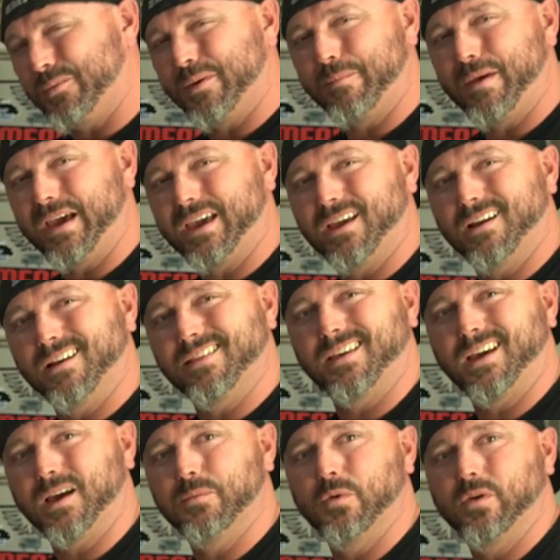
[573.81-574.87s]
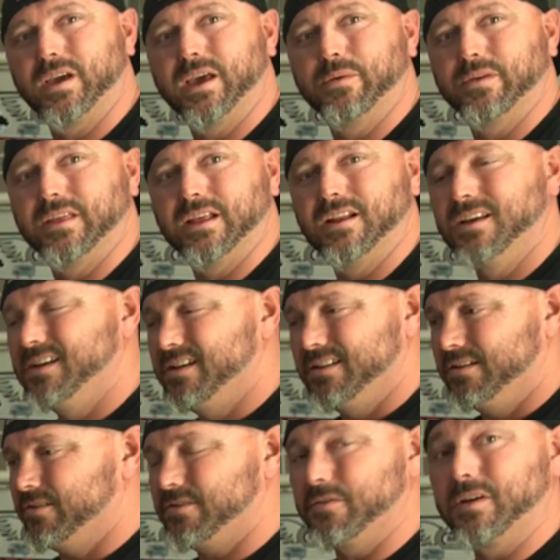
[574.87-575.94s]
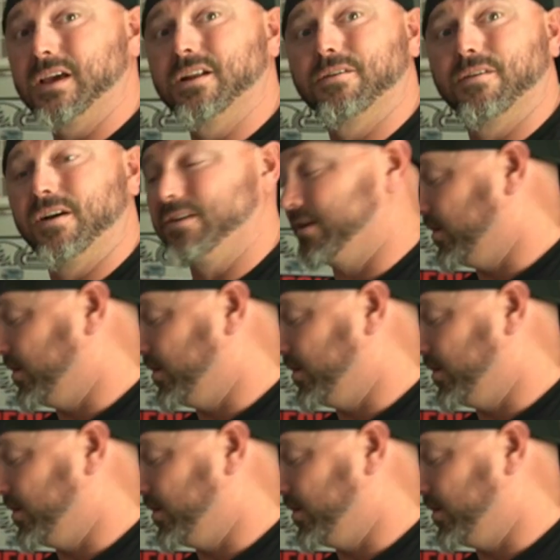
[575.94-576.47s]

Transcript: bit back here, I think I'm okay with it. There's no getting around it